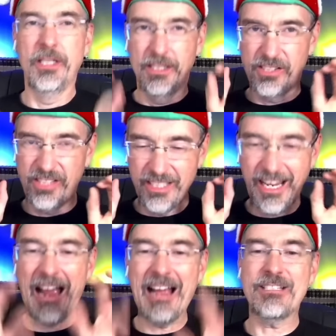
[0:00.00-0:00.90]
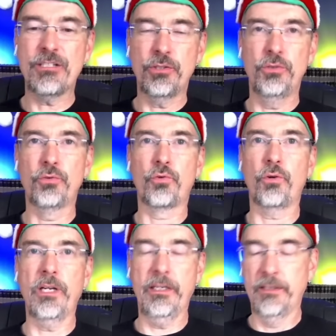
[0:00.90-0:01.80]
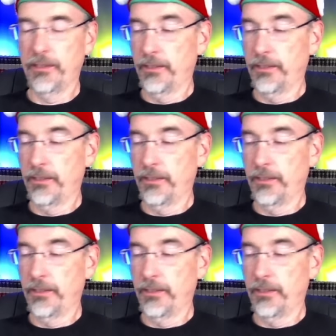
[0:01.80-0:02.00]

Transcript: sent at Ukraine.